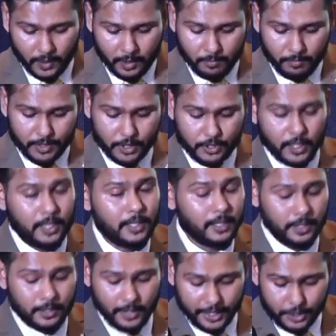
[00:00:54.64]
Mr.
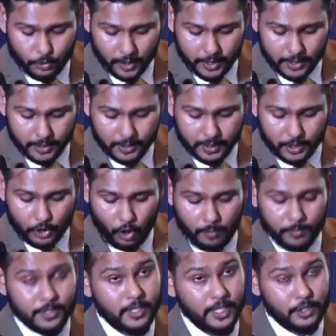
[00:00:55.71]
Thakkar graduated in
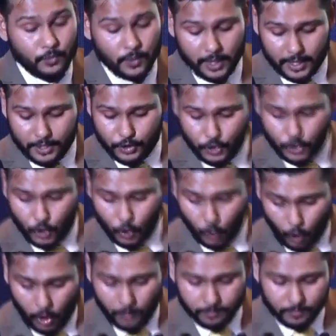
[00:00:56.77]
commerce as well as
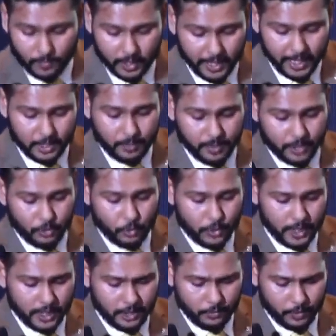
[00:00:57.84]
law. He has been
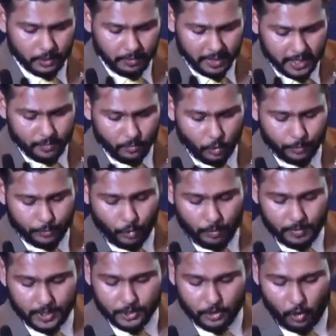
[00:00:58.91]
associated with many more
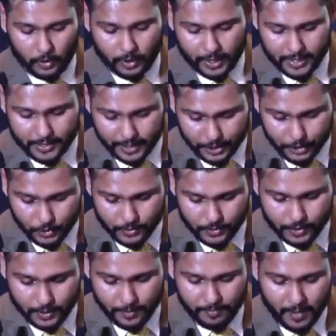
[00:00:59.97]
prominent organizations
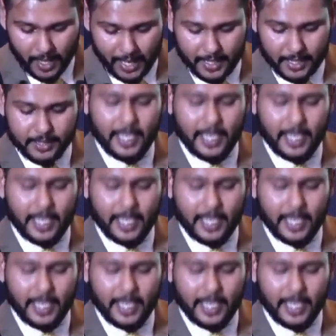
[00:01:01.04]
and at the